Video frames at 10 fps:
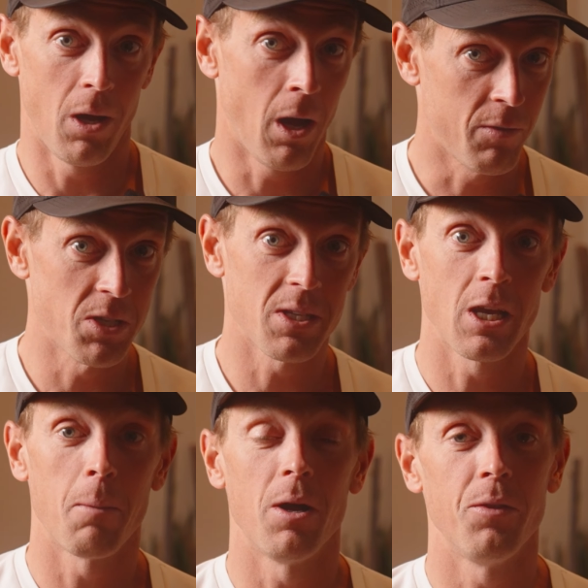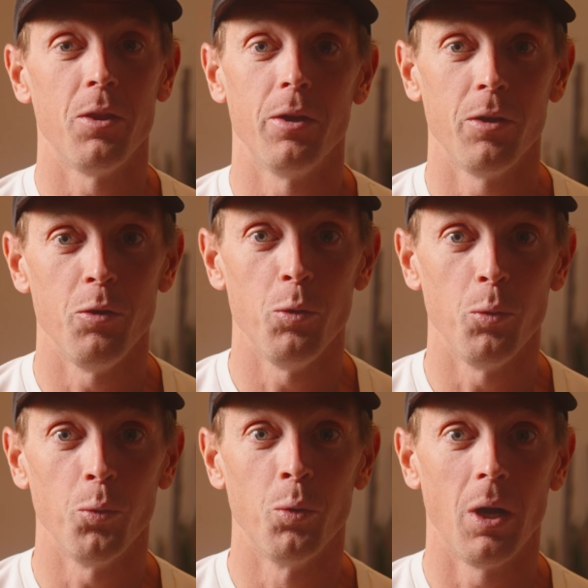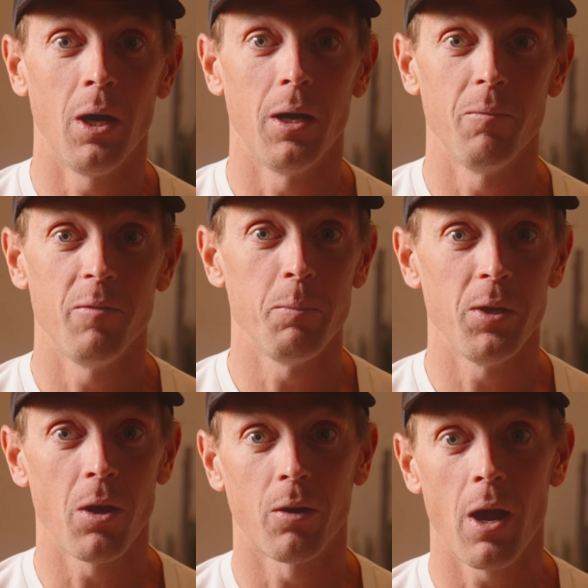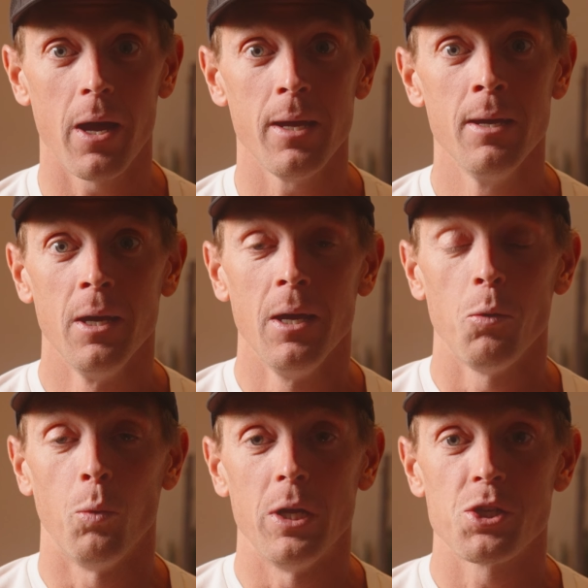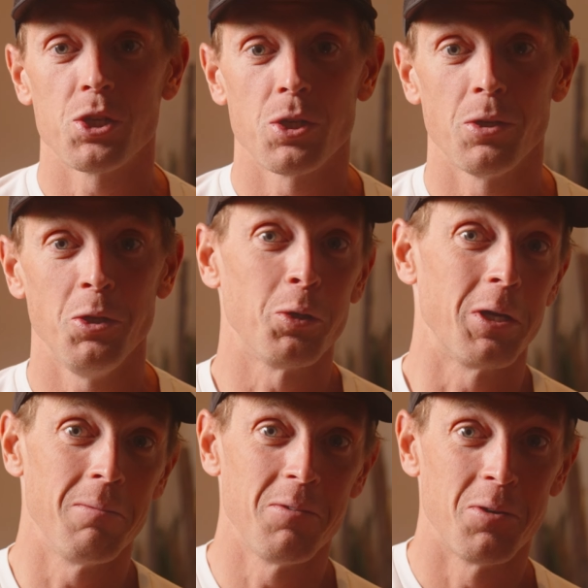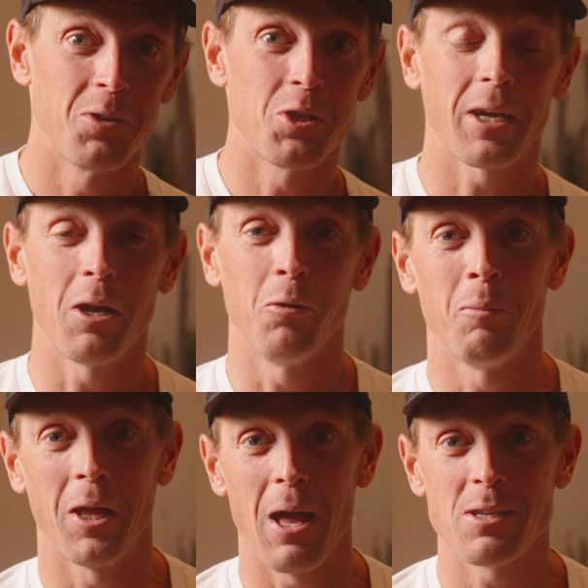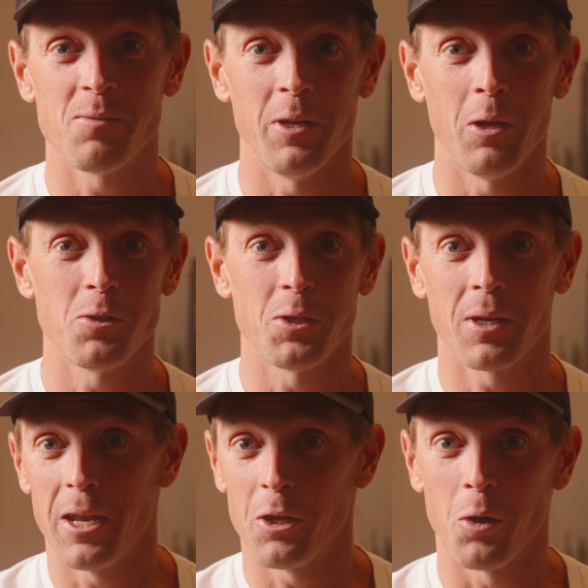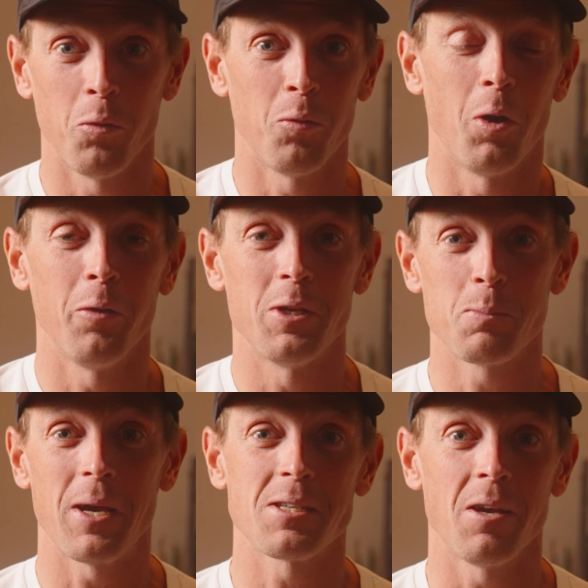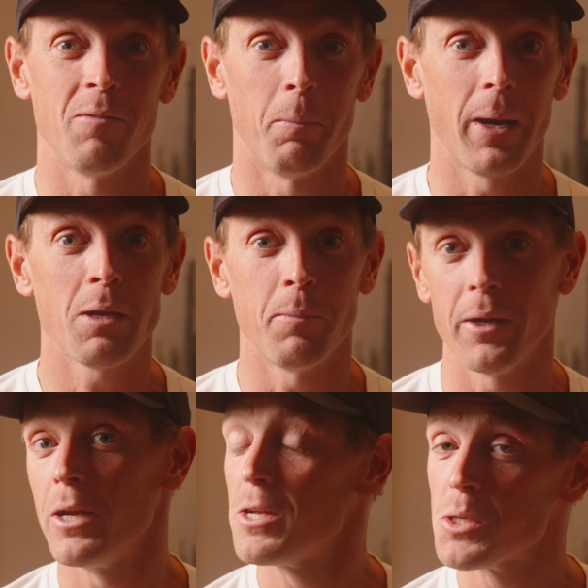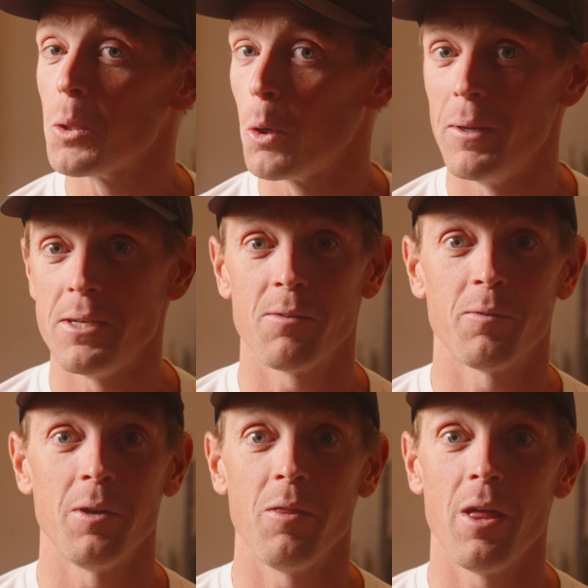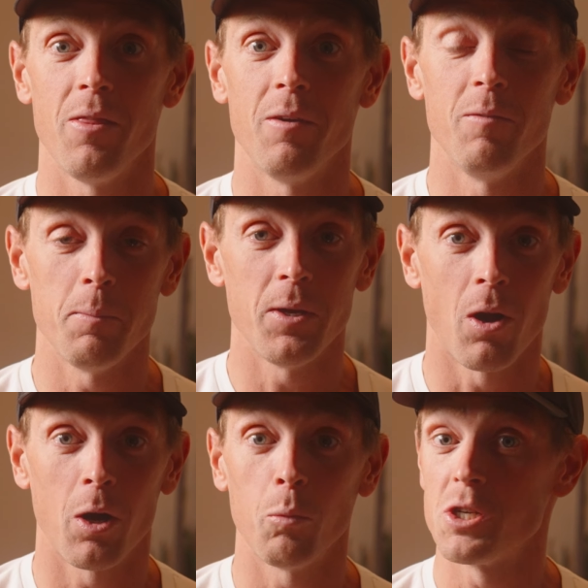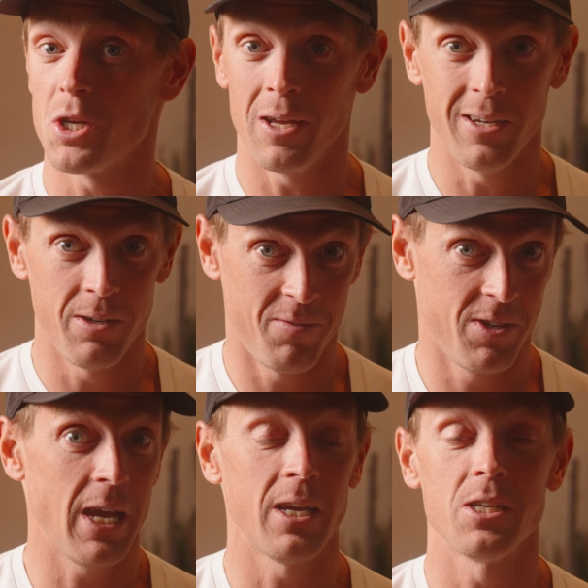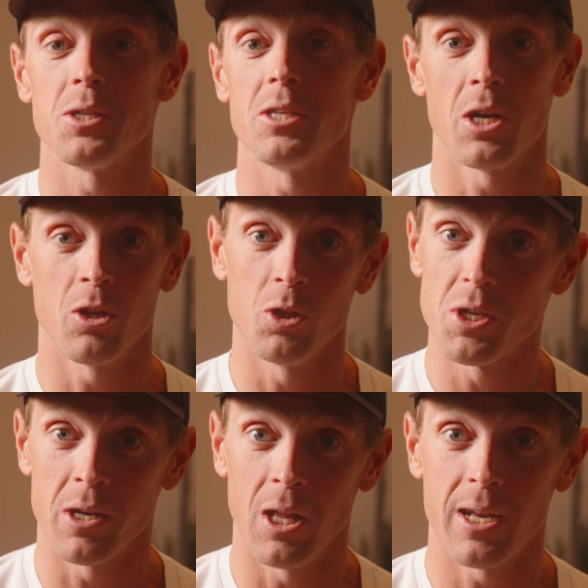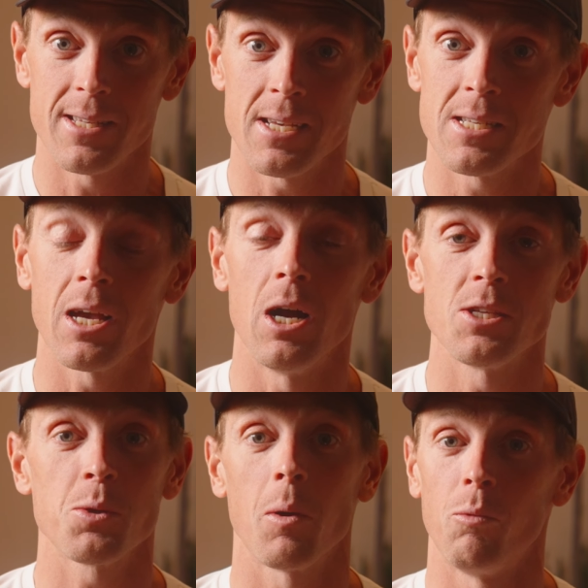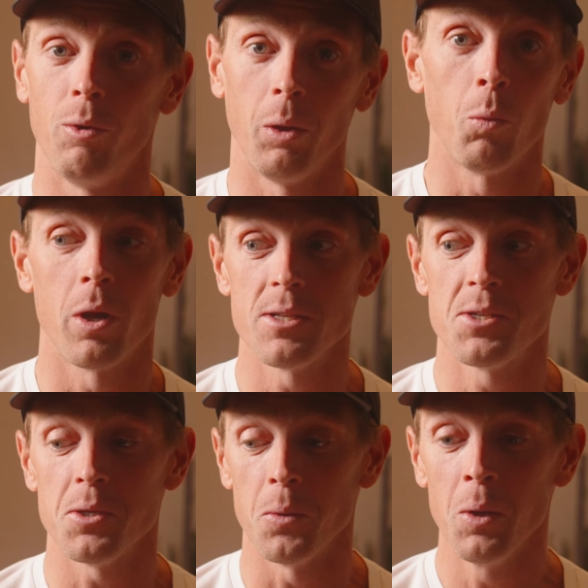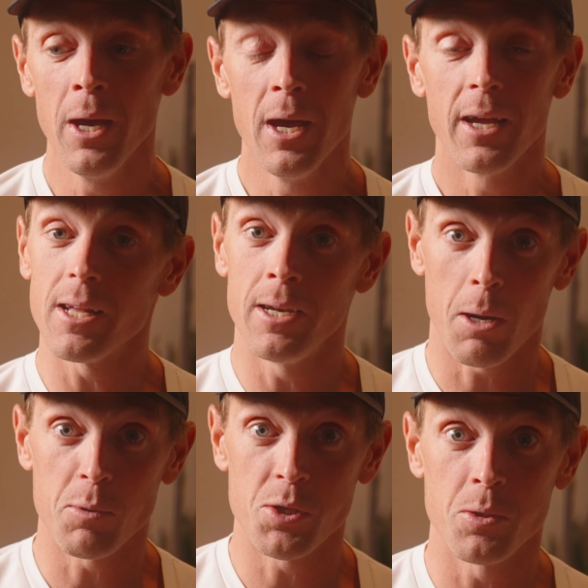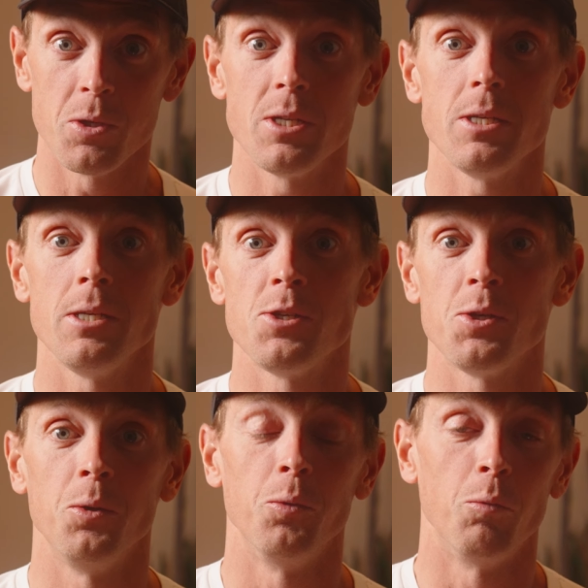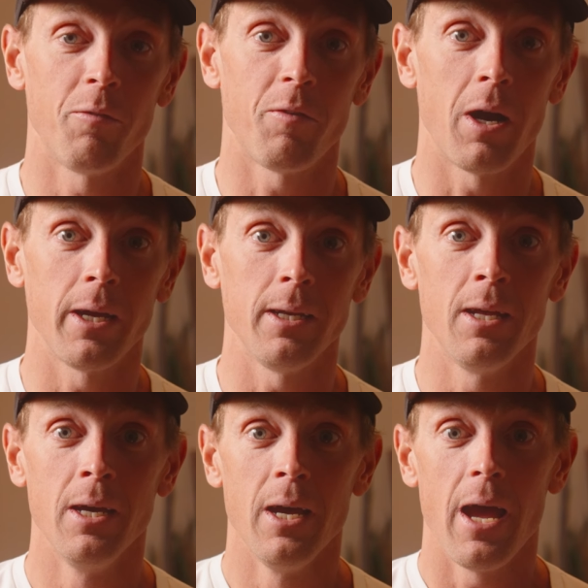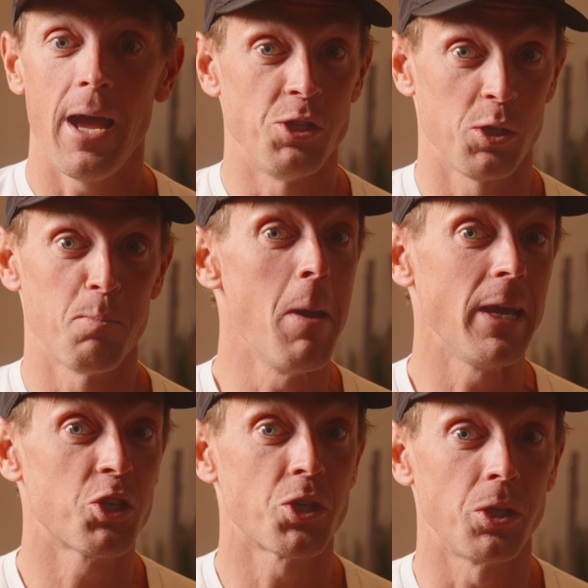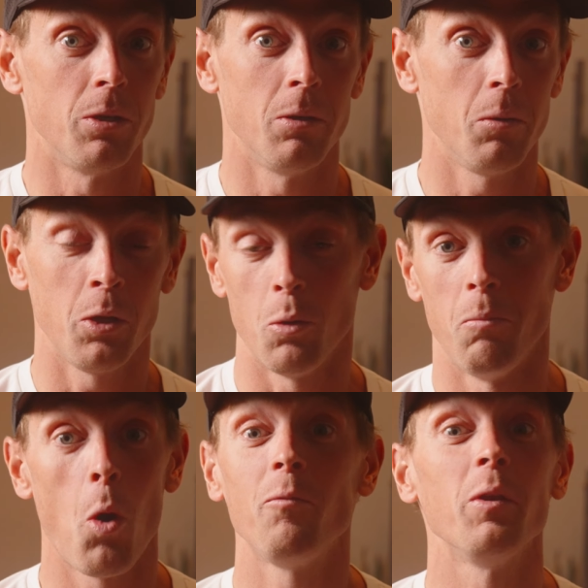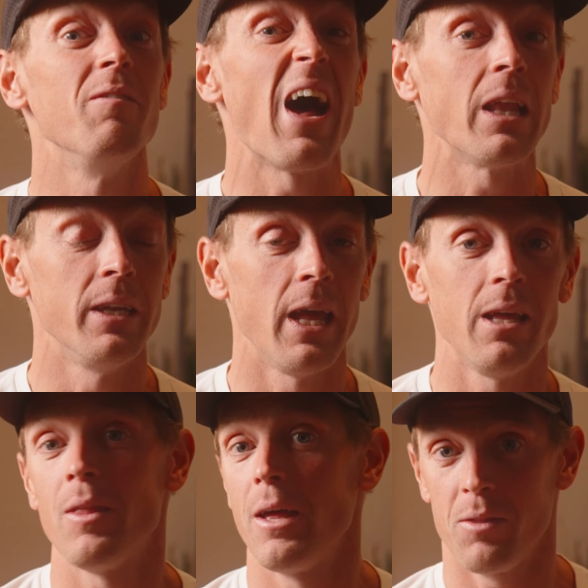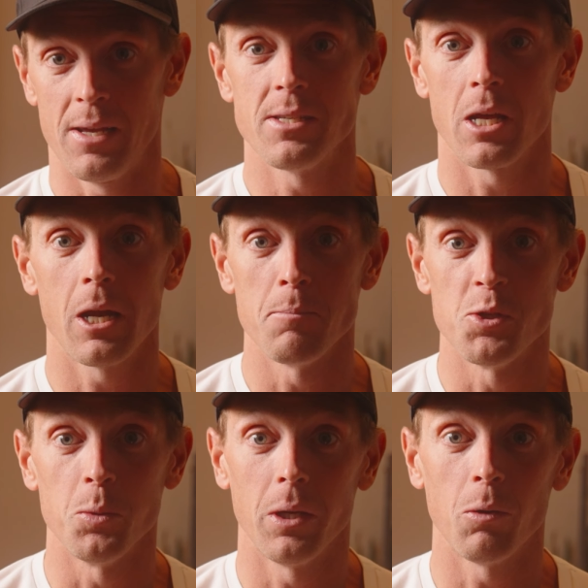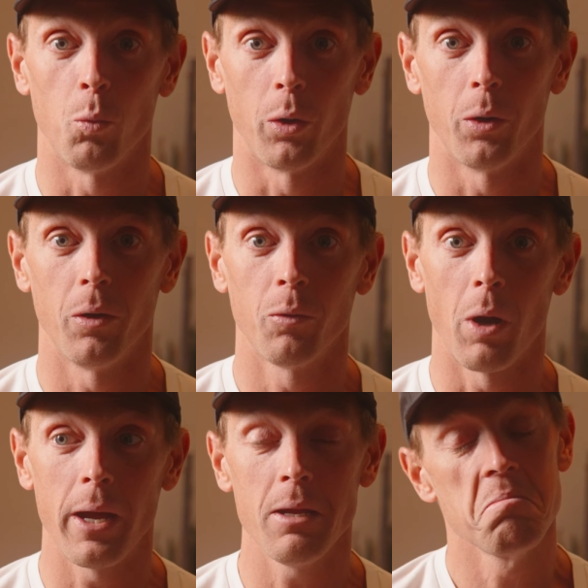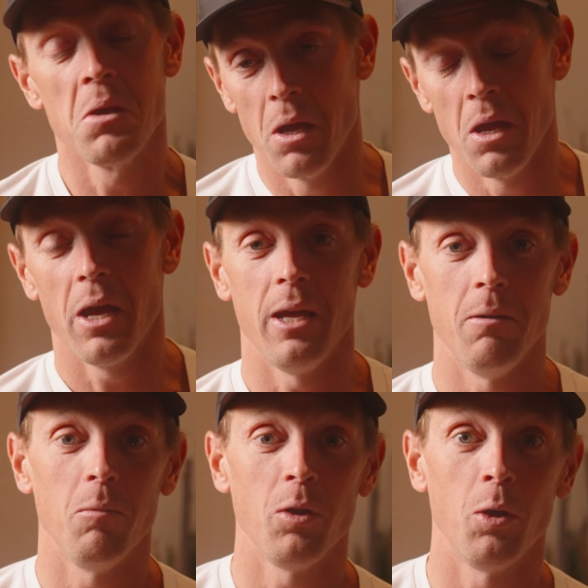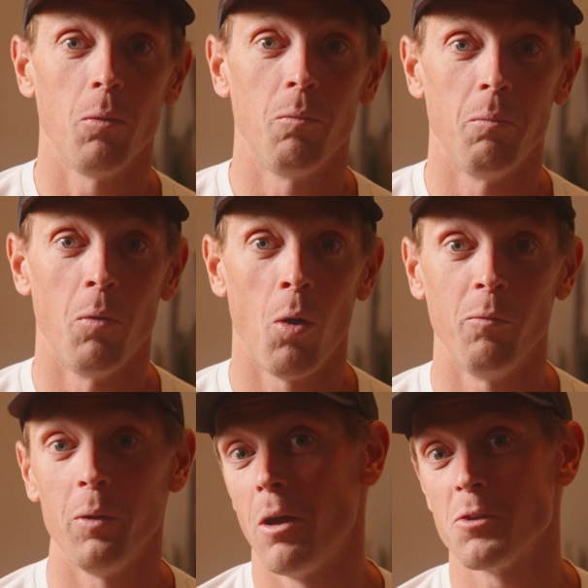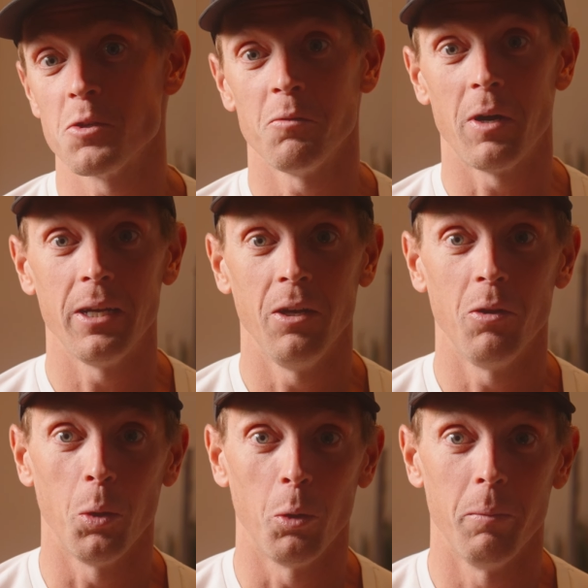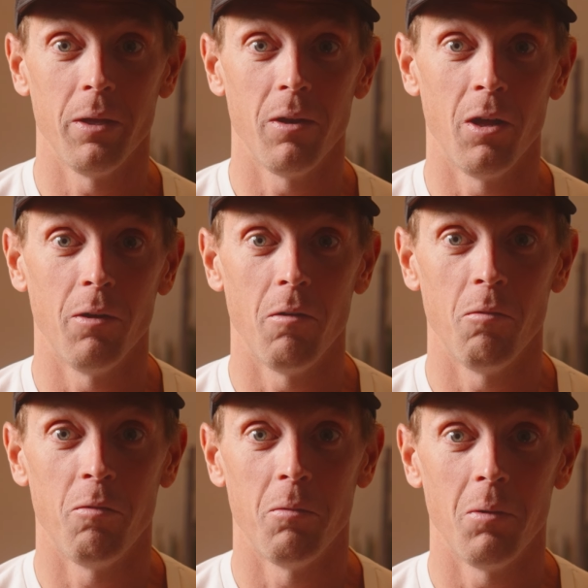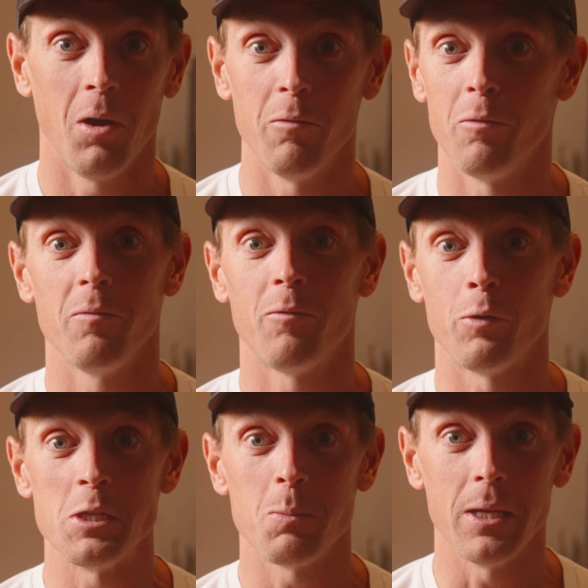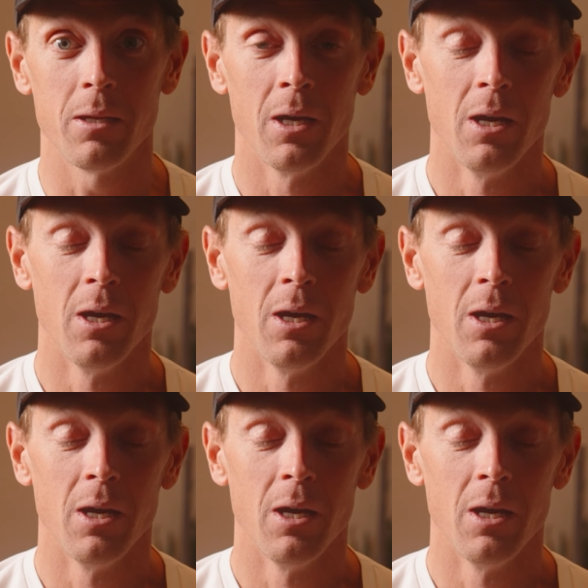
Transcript: Obviously I'm on the new um, VPRI, which you can check out my last video to kind of go through all the specs of the bike, but it is a little bit different than the VPR, which I taken to the tunnel and done a lot of testing on. So I really wanted to get an opportunity to refine and just make sure, you know, hopefully validate that things that I'm doing were right and you know hopefully also find a little bit of, of free speed.